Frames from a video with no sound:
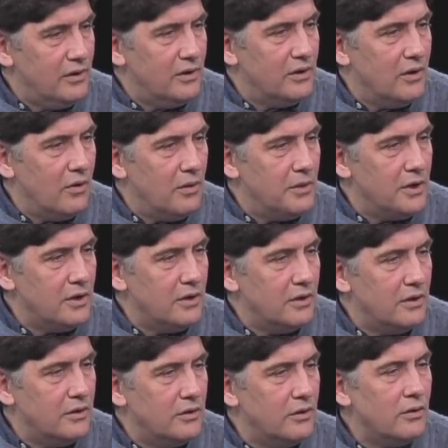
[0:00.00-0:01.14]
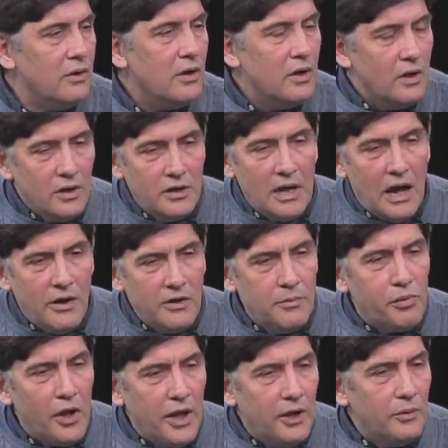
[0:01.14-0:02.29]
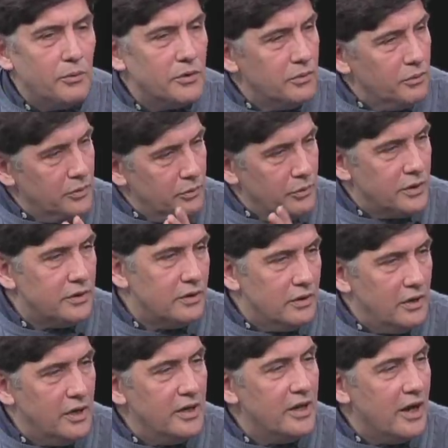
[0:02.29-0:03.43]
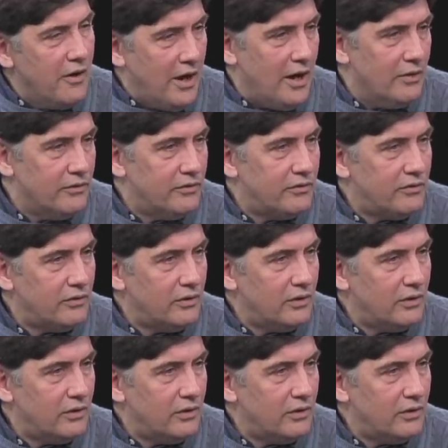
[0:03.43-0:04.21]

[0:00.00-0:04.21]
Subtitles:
You know what I mean? Now you're playing in their house.